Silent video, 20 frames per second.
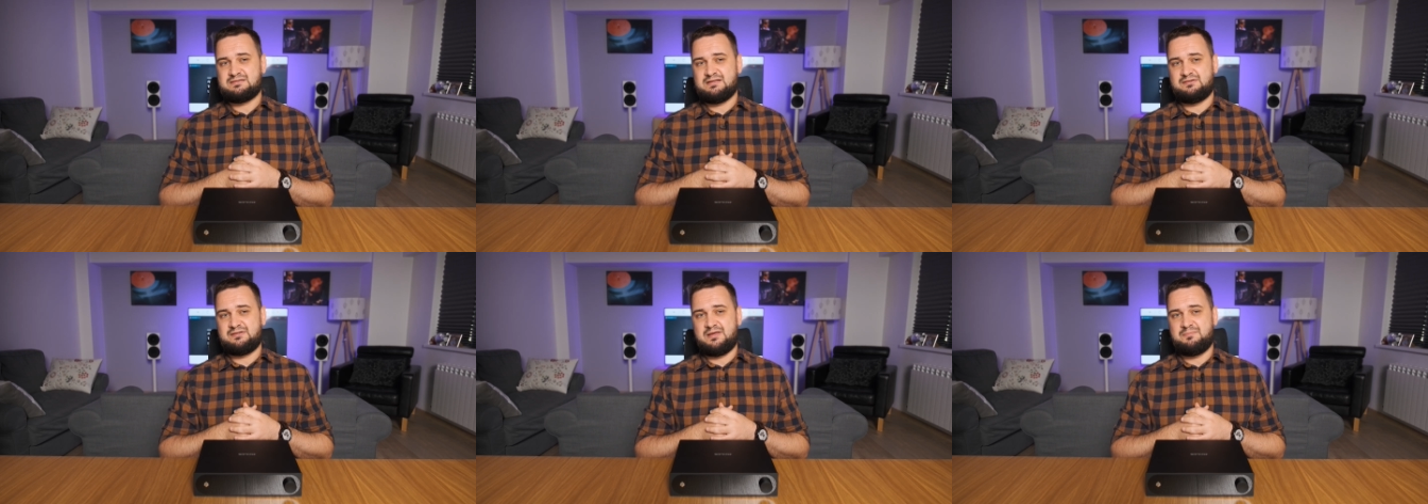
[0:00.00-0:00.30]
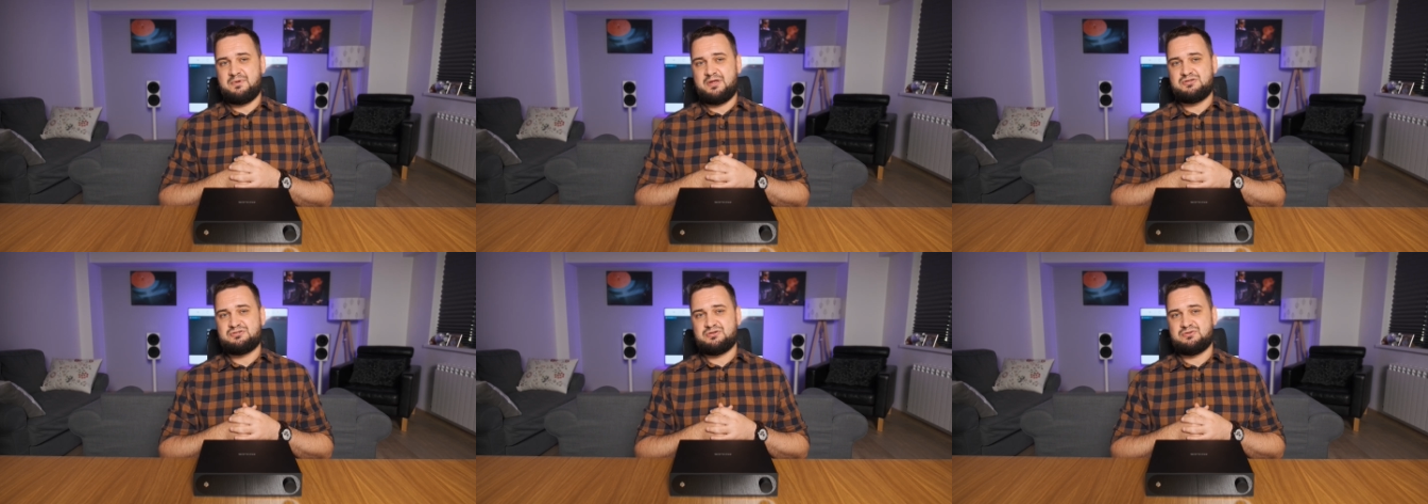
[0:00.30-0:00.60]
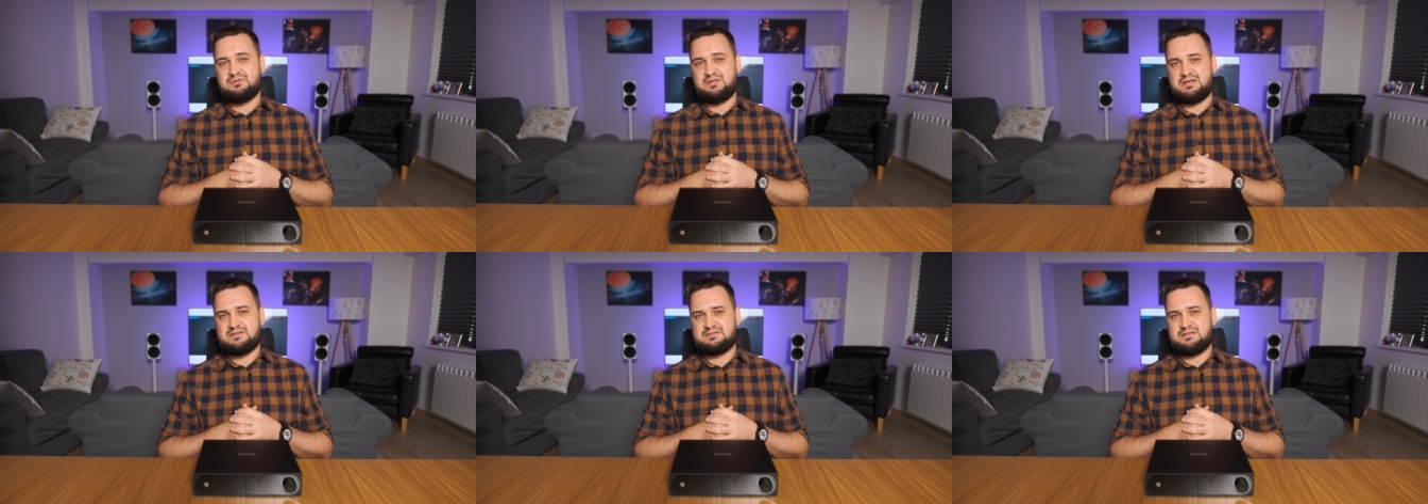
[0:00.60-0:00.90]
that I
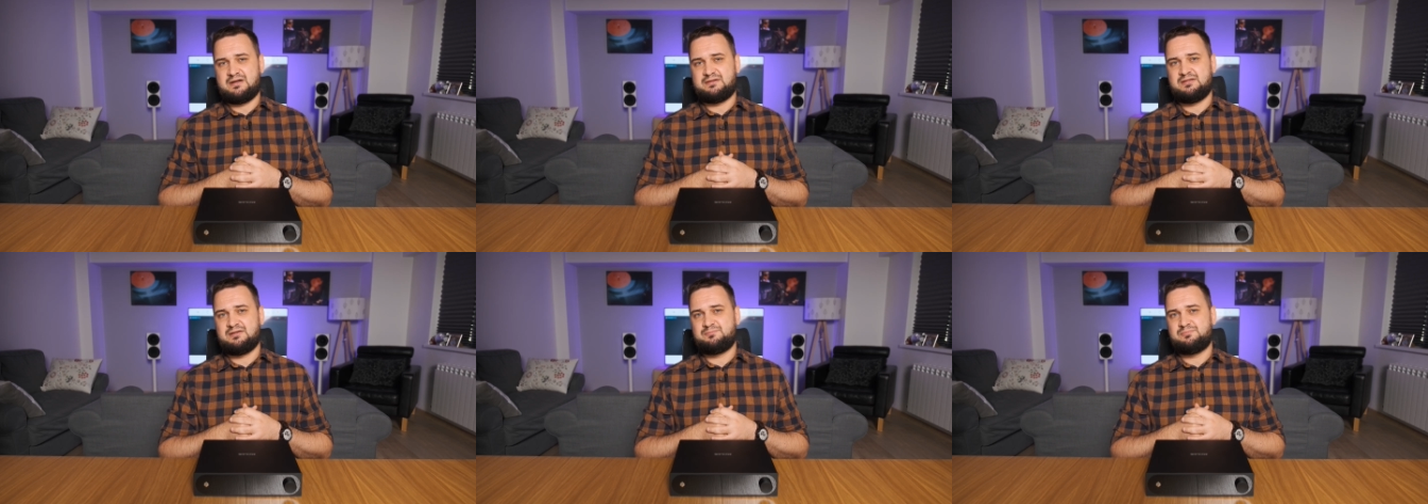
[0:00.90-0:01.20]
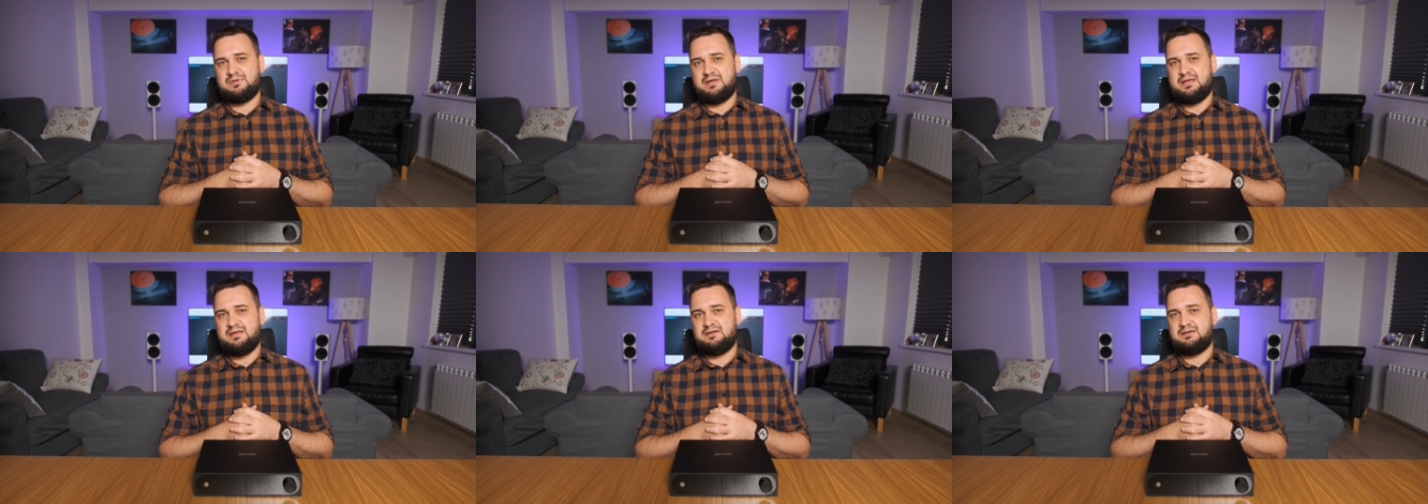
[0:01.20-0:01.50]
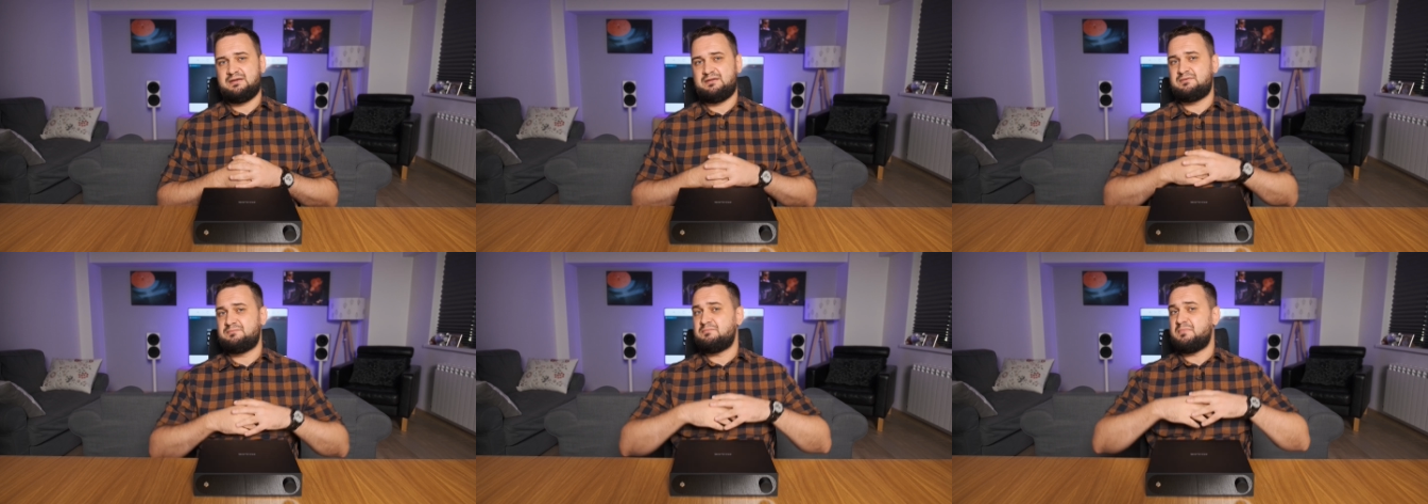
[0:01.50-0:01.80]
mentioned are starting
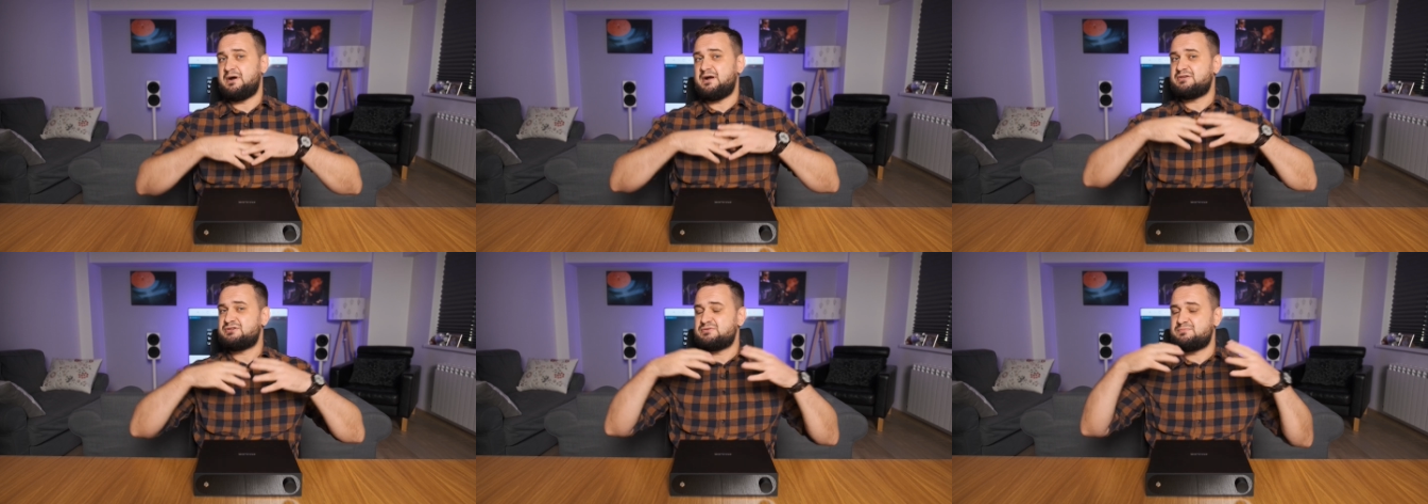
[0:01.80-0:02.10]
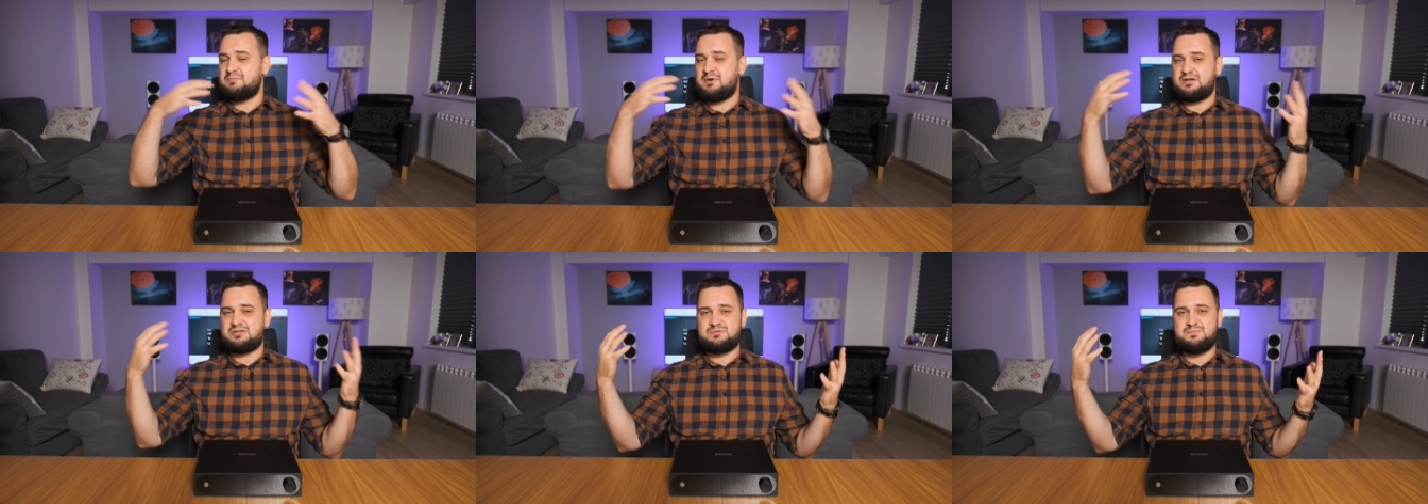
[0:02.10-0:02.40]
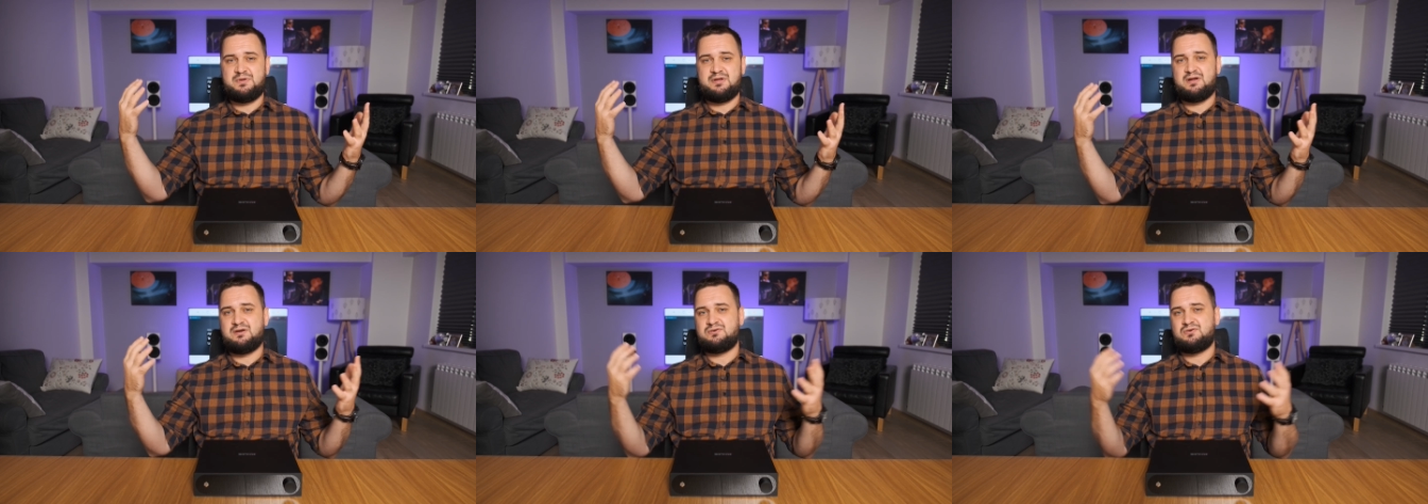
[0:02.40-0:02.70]
playing in much
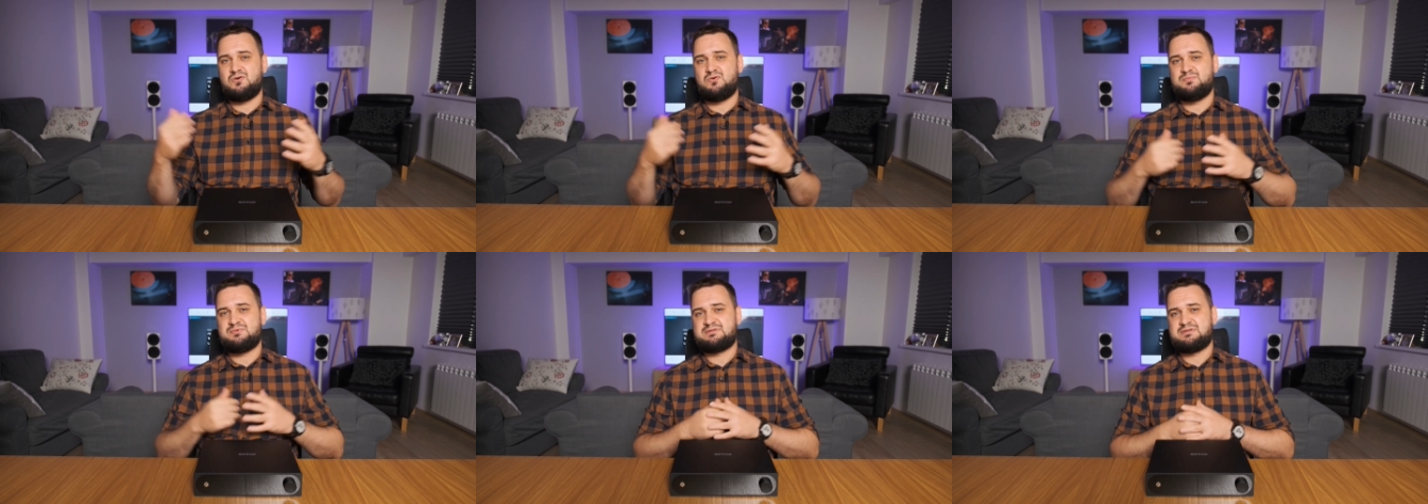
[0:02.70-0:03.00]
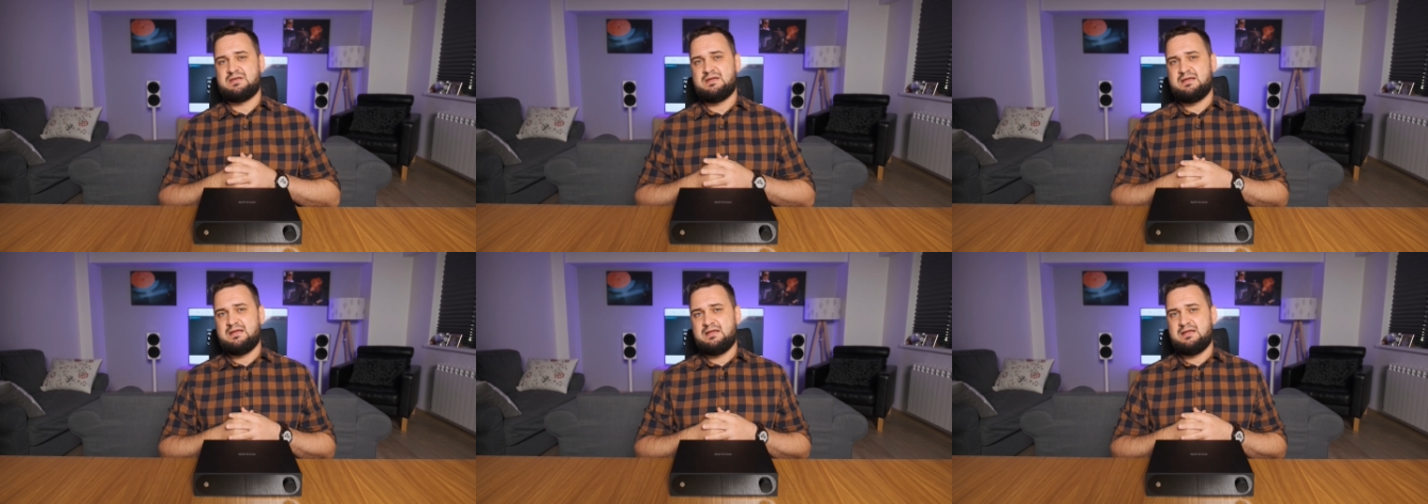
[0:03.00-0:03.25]
bigger rooms